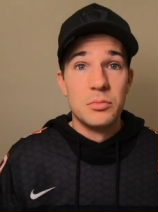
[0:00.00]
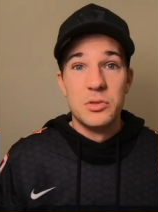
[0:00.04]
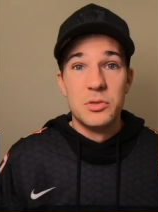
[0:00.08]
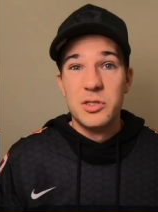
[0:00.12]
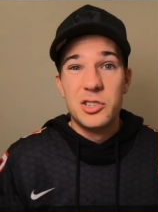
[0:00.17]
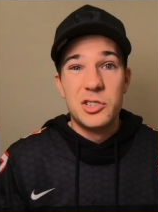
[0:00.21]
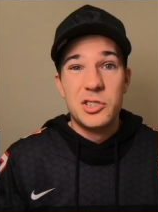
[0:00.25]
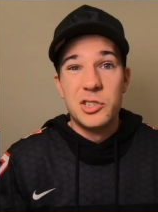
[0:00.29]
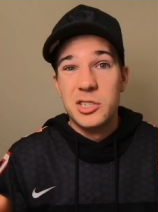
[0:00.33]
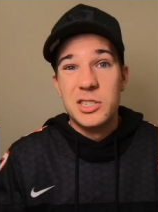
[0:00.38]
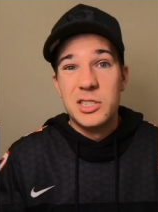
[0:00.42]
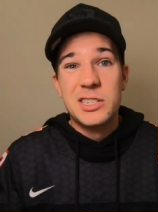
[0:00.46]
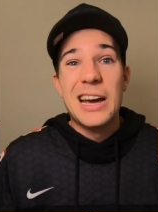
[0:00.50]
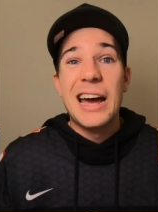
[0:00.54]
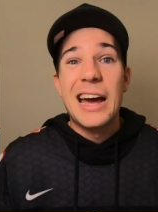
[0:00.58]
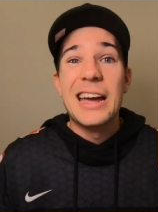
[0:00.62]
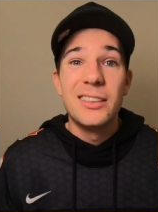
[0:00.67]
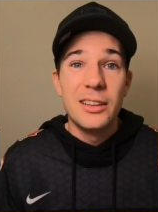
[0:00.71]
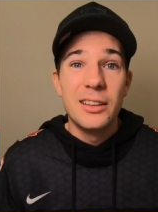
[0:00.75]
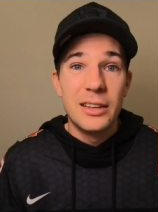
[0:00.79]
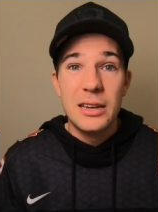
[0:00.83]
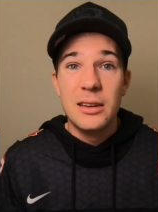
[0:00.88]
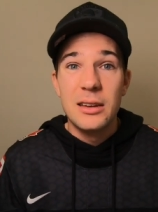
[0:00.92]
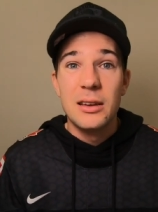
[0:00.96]
just
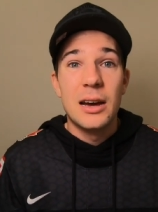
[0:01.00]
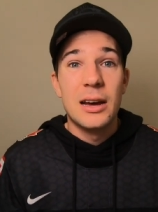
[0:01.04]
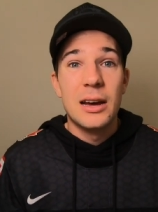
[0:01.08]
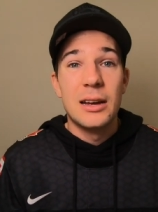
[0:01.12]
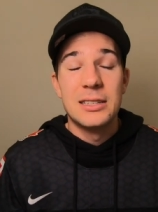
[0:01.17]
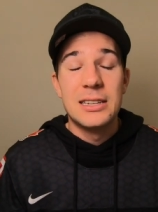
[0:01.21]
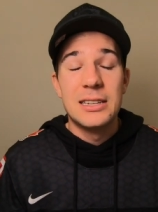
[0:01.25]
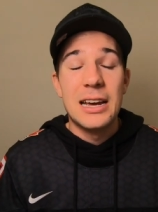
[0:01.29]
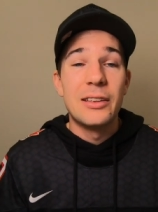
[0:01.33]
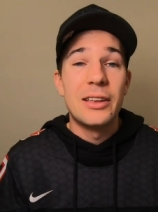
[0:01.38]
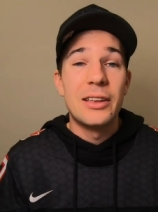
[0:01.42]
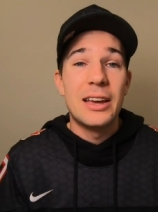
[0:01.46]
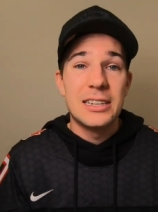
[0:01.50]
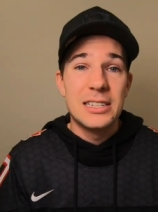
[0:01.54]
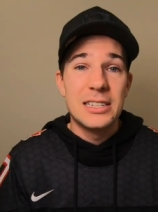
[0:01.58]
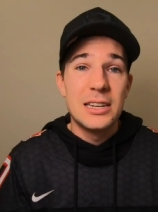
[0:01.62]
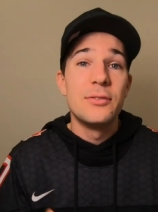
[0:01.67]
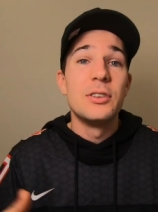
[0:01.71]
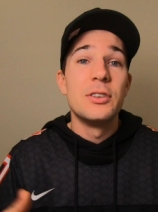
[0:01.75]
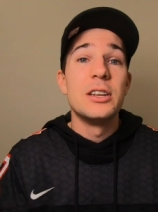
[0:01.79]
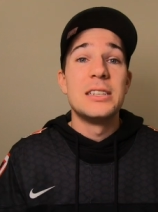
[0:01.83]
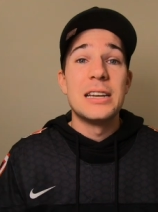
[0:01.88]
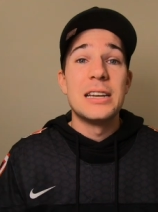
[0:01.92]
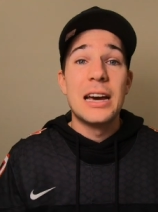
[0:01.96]
daily uh, daily
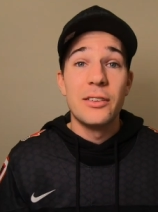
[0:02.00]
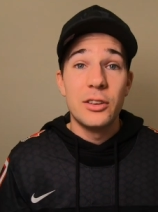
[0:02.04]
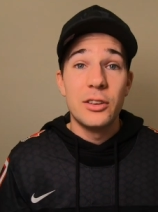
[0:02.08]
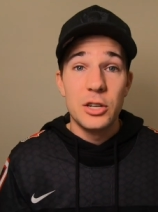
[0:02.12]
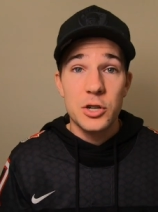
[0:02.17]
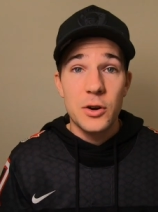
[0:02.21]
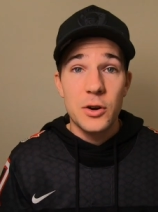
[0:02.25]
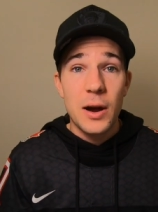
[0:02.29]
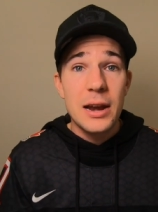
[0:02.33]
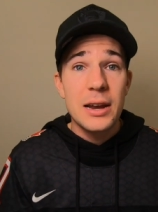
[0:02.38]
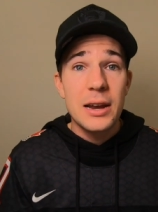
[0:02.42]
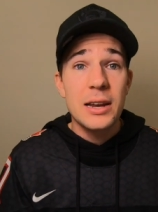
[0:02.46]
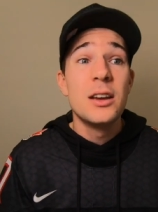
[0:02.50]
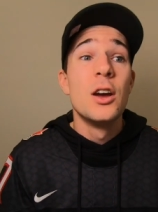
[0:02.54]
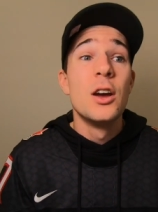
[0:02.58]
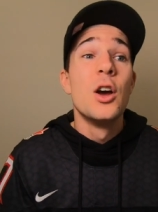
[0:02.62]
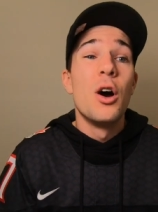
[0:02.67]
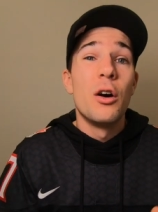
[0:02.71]
activity, daily training.